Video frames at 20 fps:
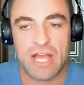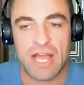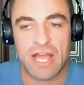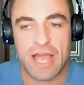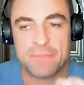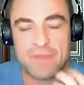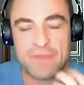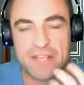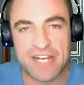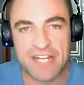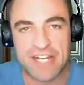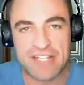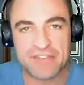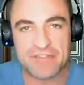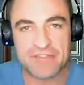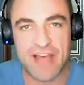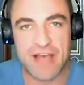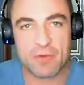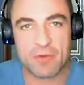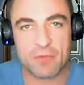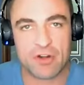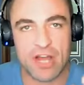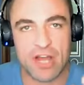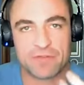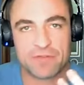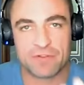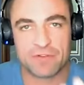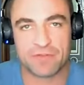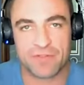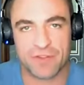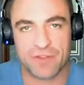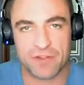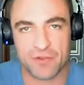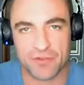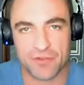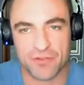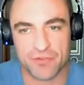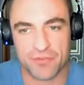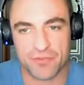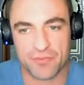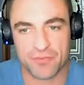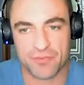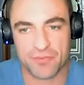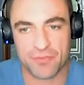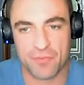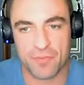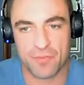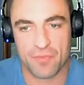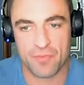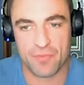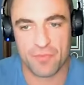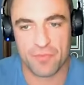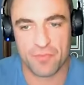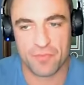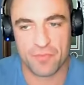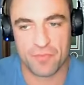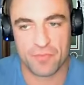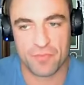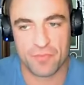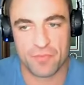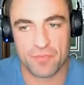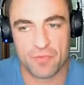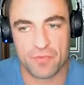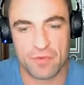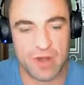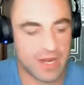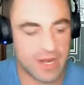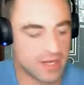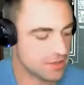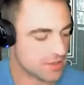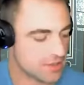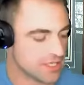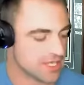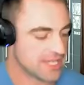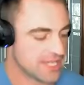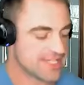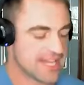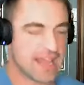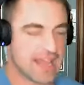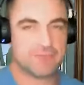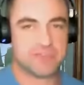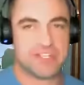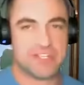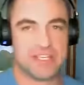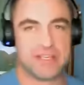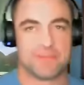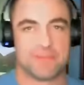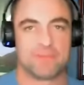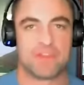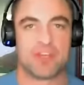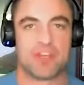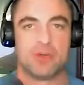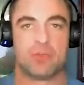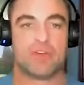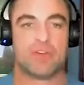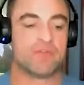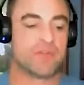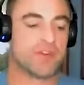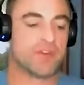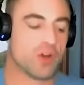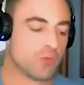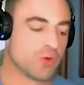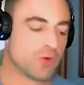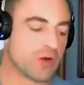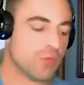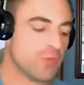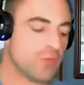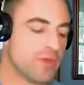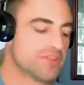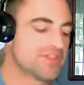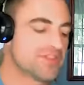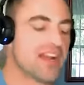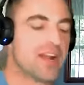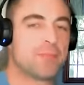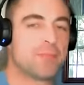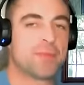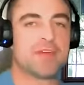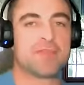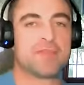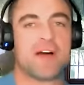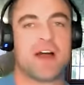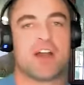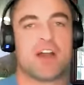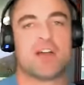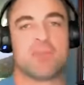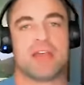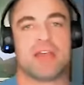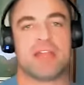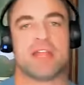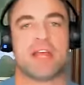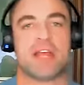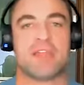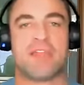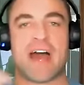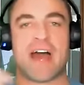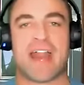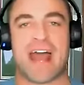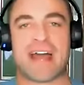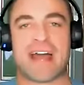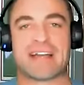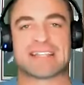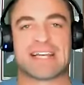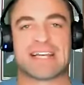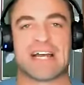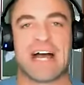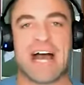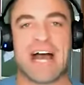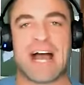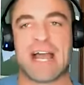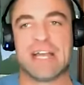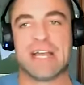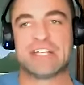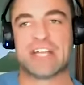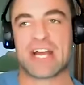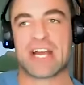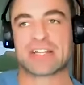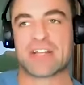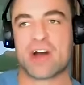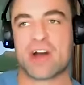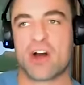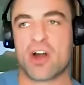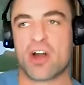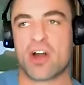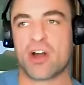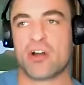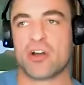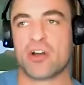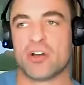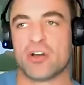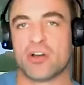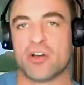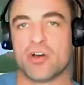And because of that, we're not fulfilled, right? It's empty. We've set up an environment that has hijacked our